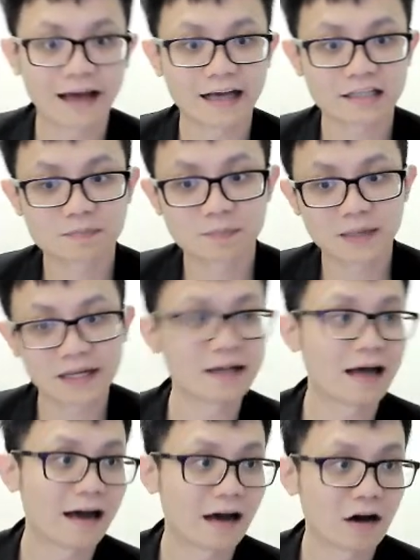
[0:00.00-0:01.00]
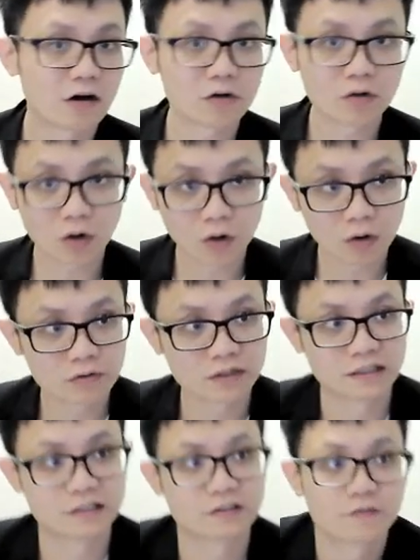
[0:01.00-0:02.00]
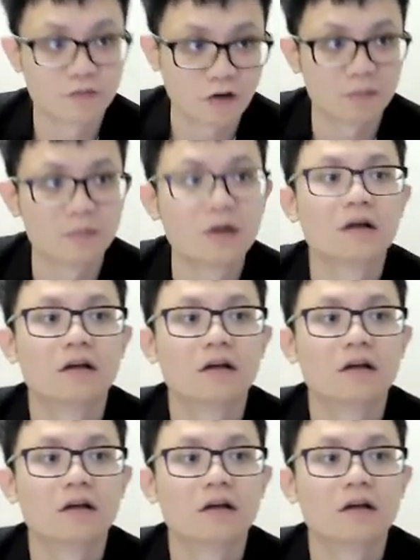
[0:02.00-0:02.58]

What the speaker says: explain how coal is formed.